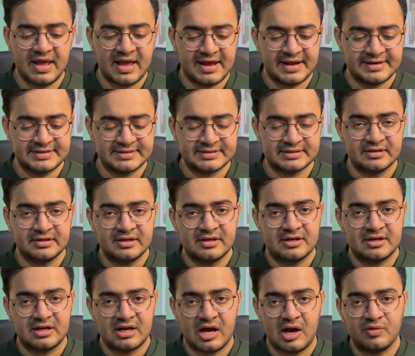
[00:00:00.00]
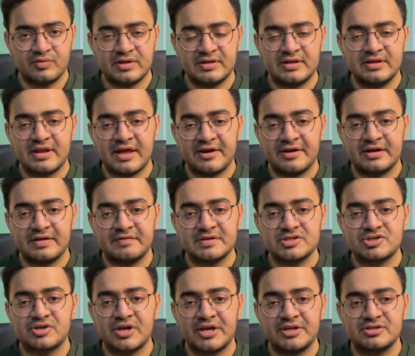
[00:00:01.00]
and now that the narrative is
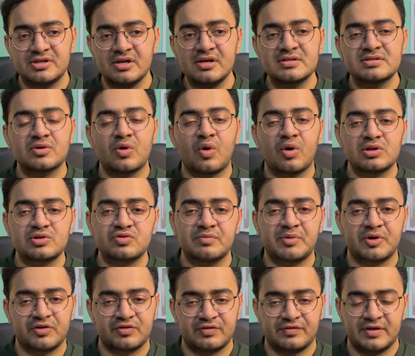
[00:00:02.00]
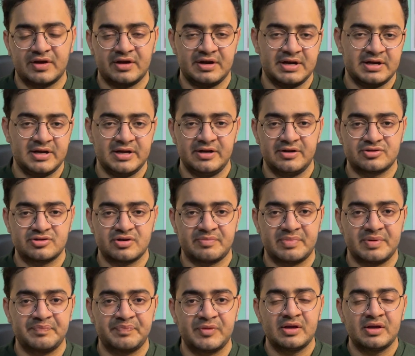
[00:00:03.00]
changing, it's also because of the current leadership